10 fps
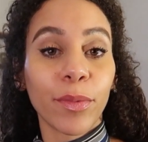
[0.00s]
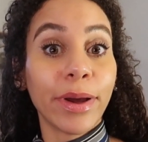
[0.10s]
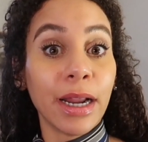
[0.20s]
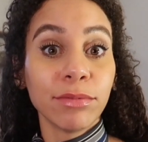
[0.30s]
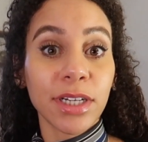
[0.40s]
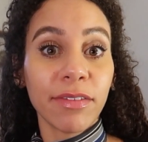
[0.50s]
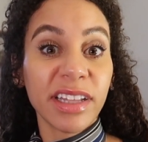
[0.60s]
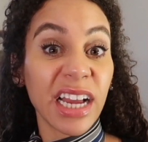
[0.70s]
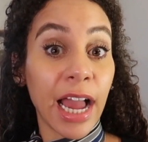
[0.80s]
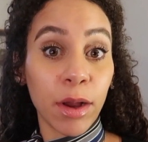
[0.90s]
when I'm
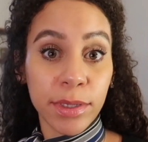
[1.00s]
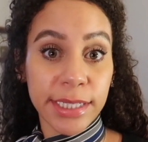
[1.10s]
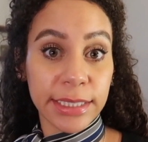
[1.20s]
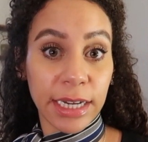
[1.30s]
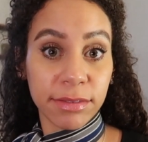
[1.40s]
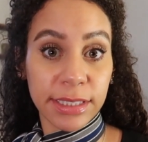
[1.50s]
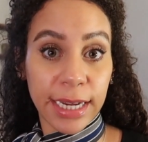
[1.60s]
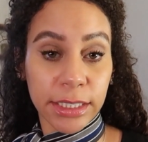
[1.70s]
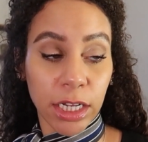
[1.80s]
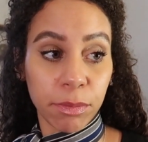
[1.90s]
traveling, I always like to have
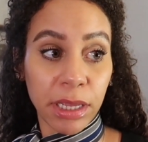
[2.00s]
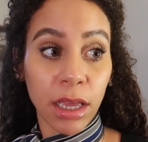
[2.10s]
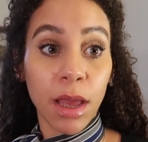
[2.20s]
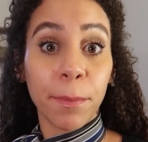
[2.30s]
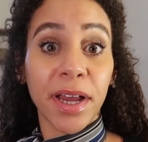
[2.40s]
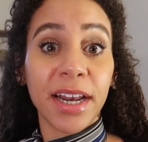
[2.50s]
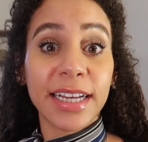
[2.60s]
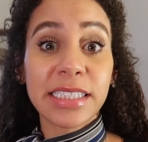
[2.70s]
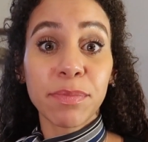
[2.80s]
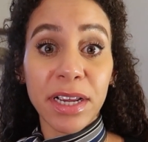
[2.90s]
snacks on me, but
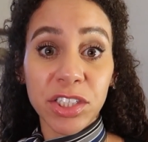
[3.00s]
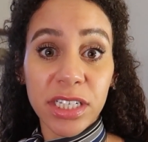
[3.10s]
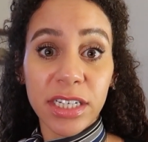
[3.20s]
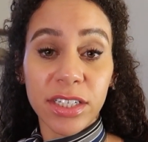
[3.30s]
especially